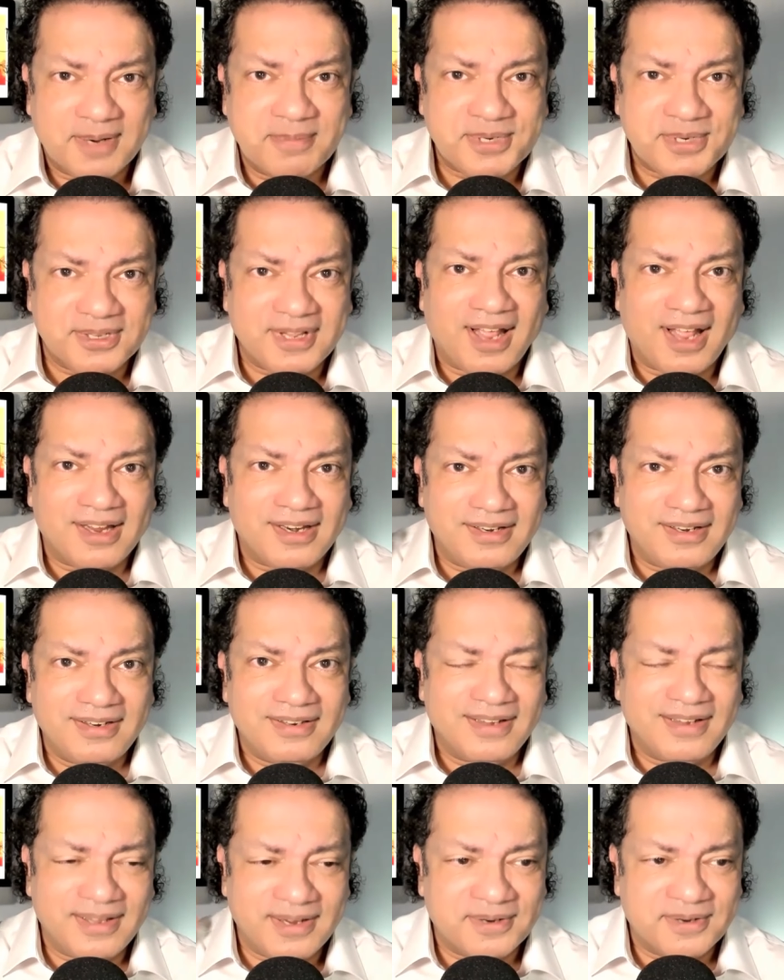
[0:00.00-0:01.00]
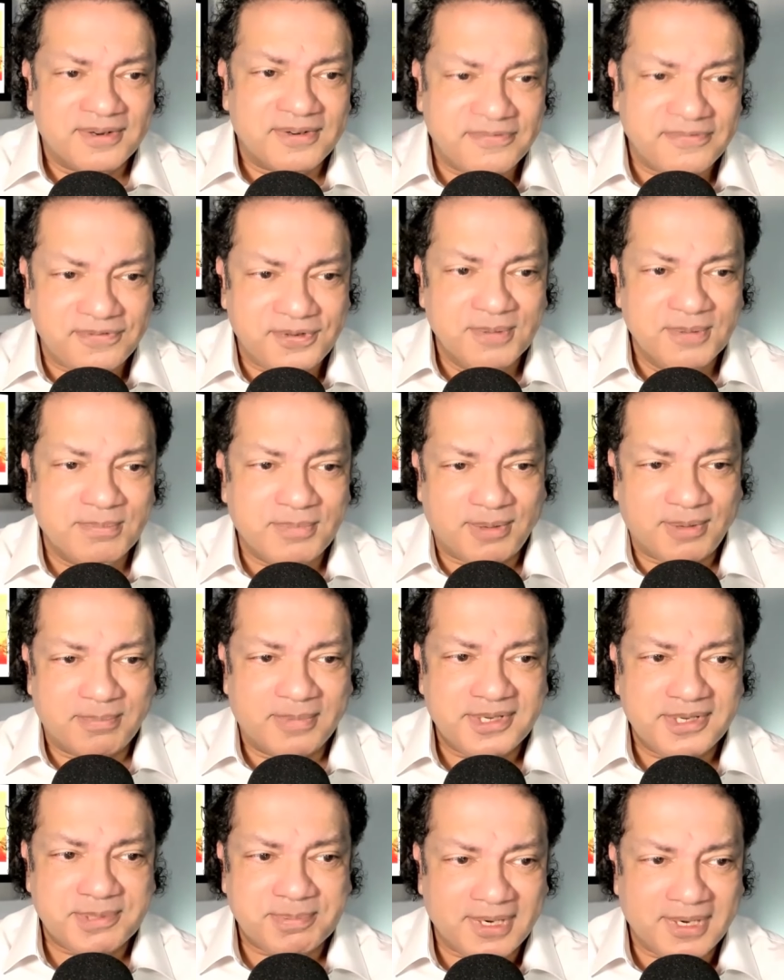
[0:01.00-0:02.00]
to that in a few
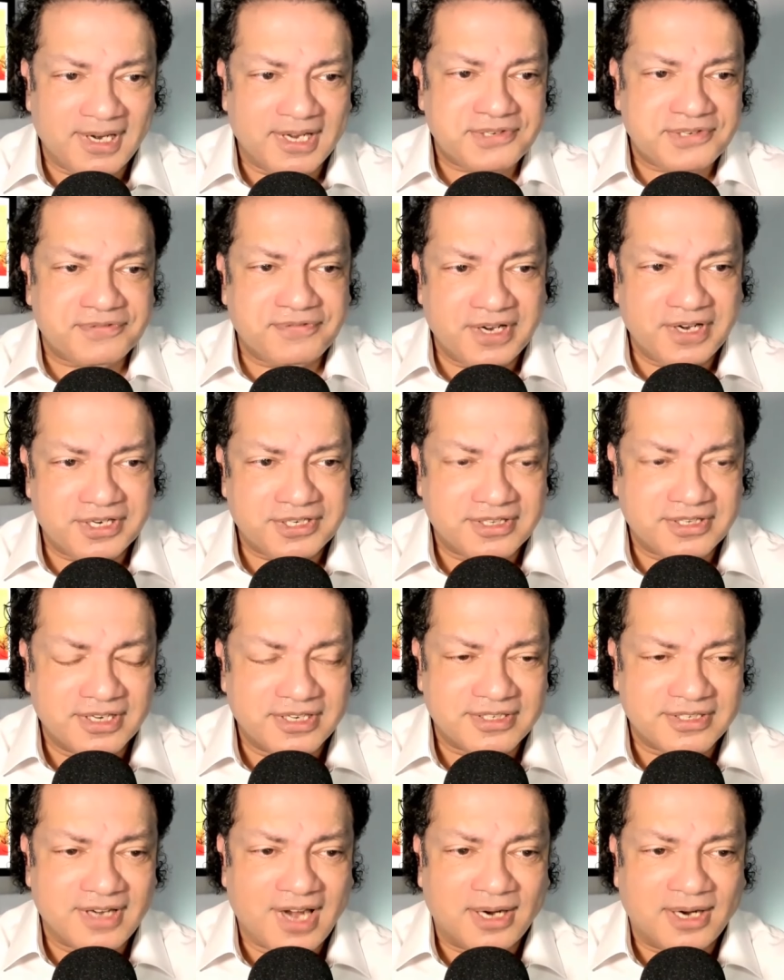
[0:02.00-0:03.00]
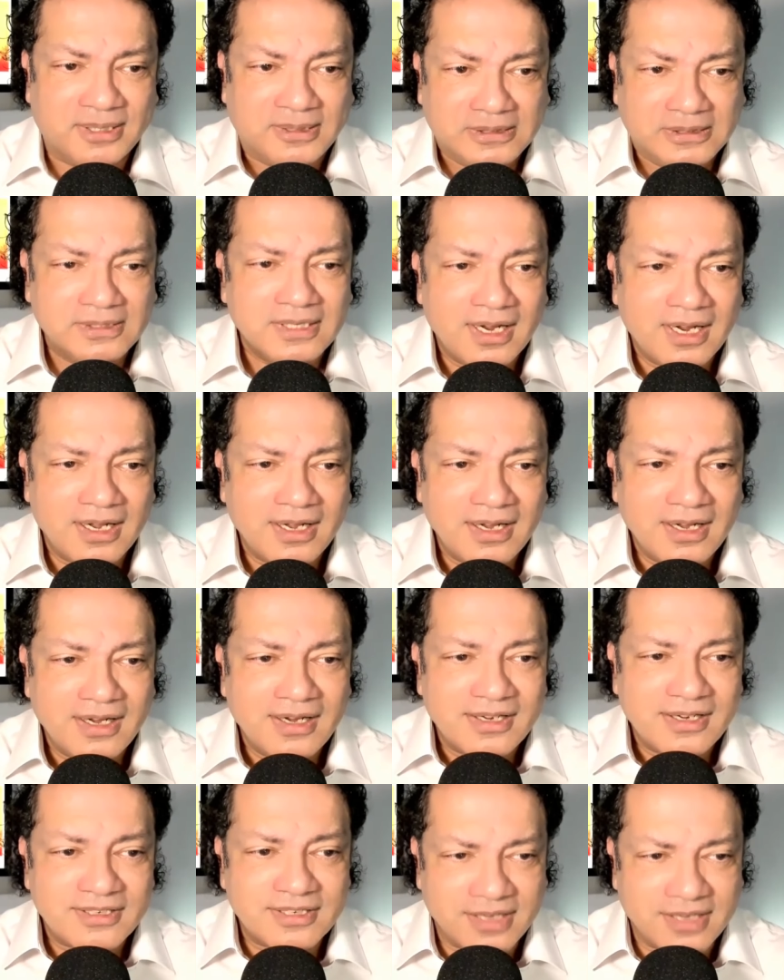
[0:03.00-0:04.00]
moments, but let's finish this now.
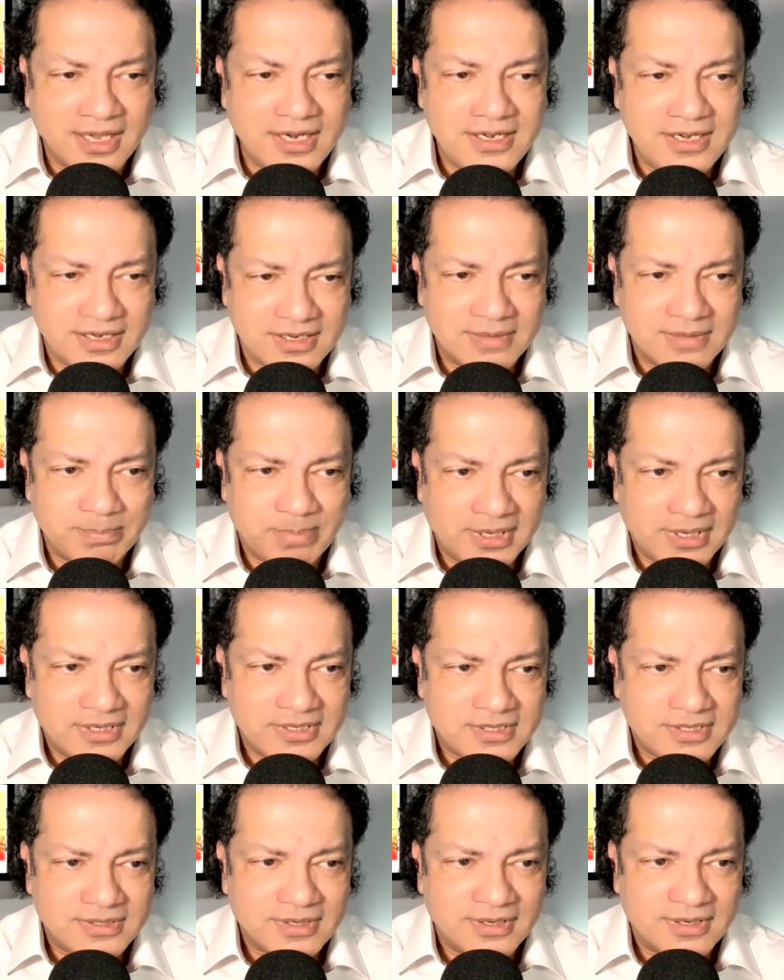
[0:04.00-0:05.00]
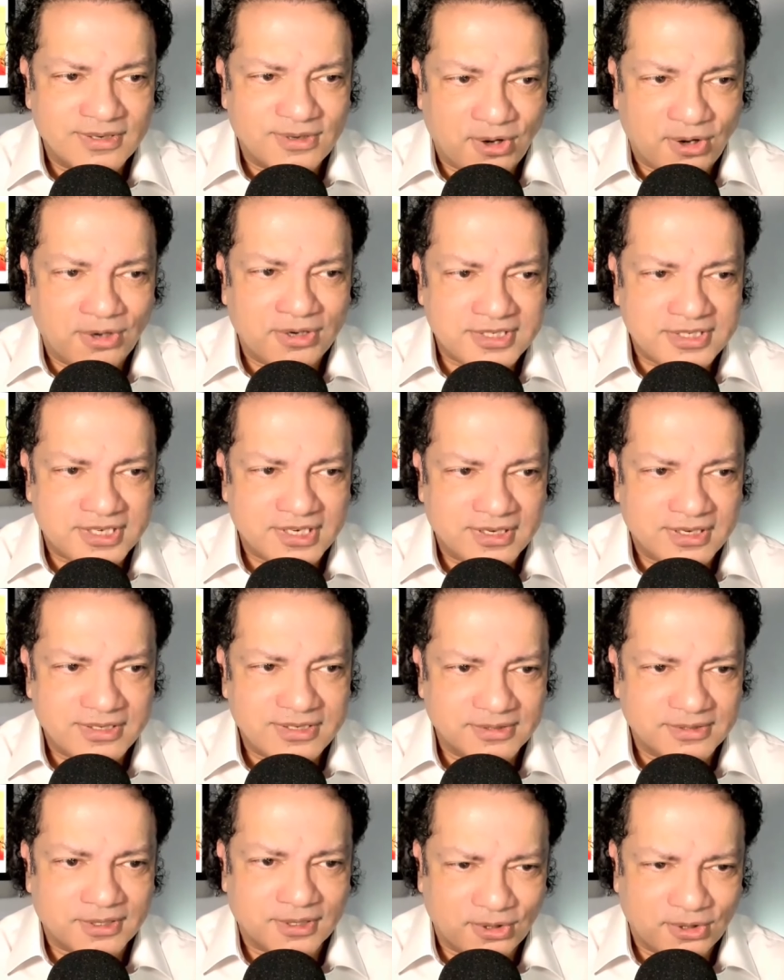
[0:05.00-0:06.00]
So Gideon built an altar
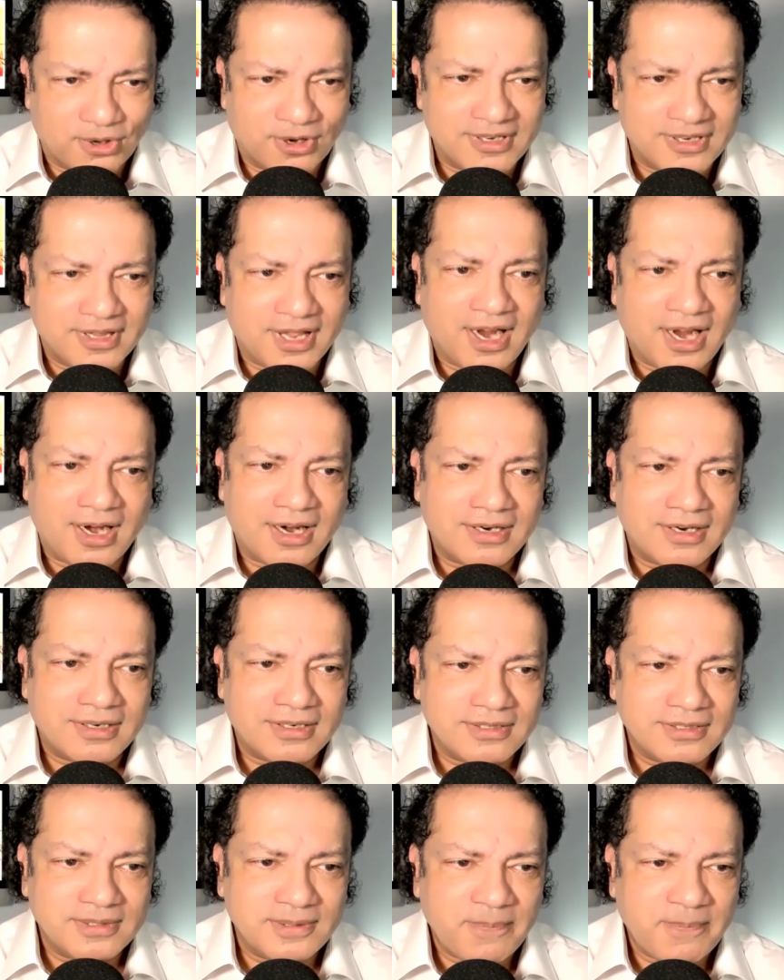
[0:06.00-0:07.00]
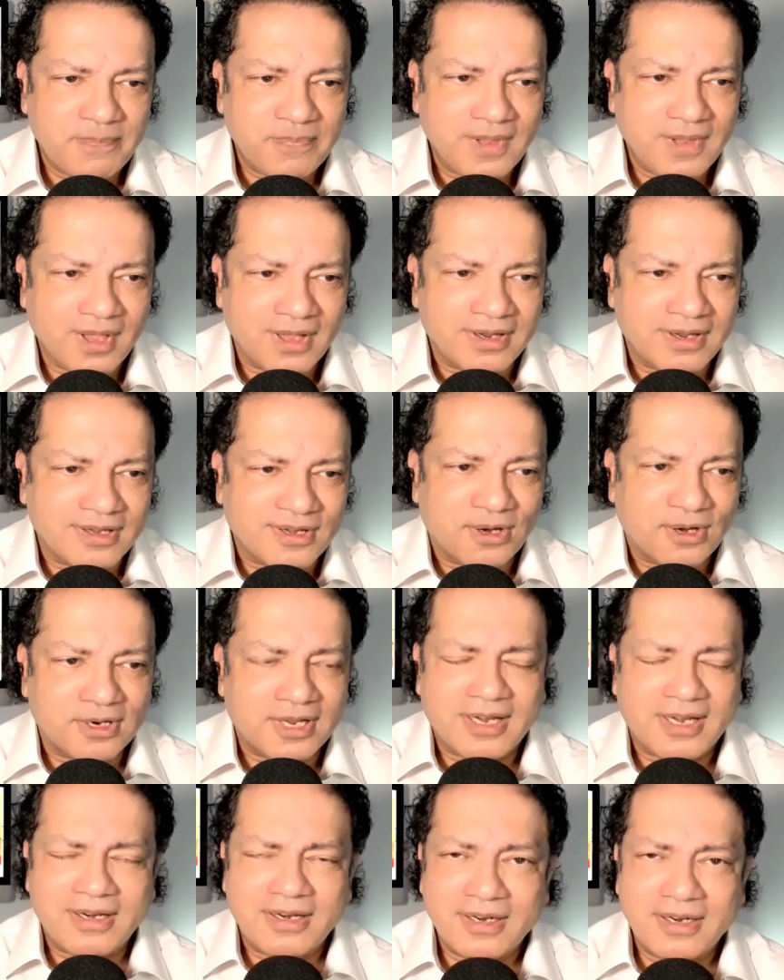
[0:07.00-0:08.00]
to the Lord there, and he called
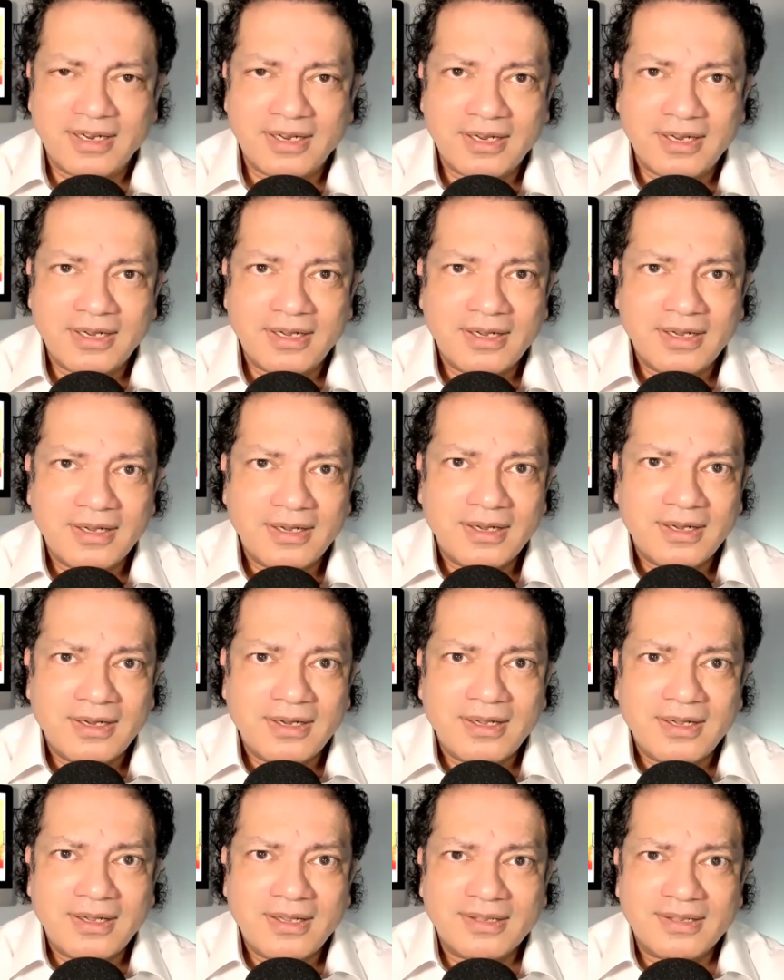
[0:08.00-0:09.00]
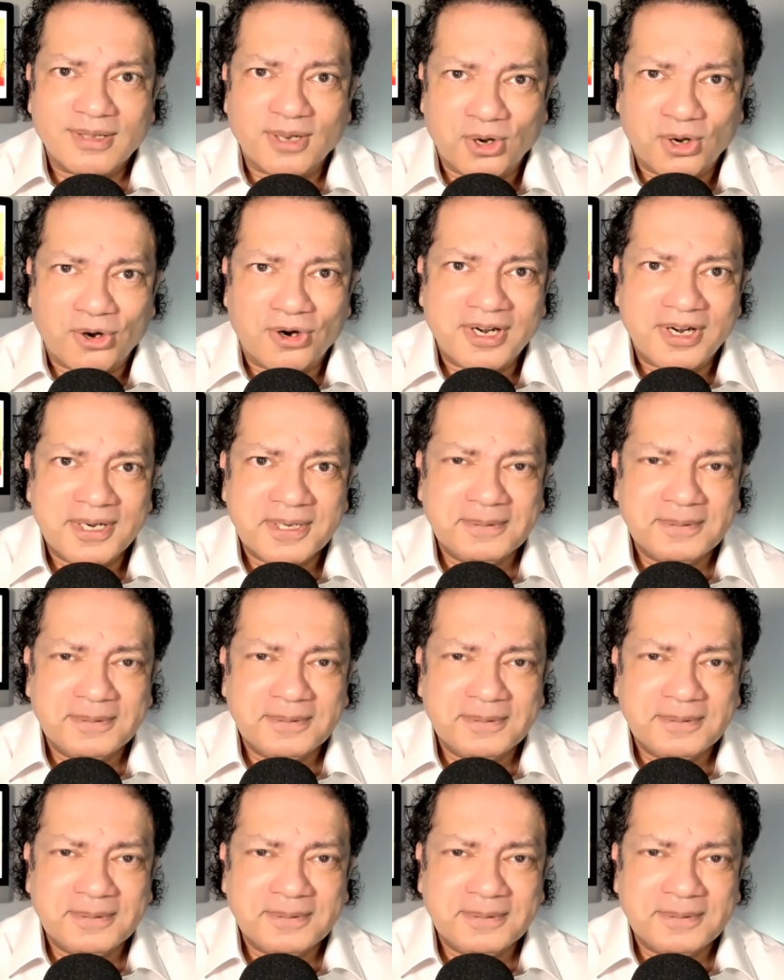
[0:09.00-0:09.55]
it The Lord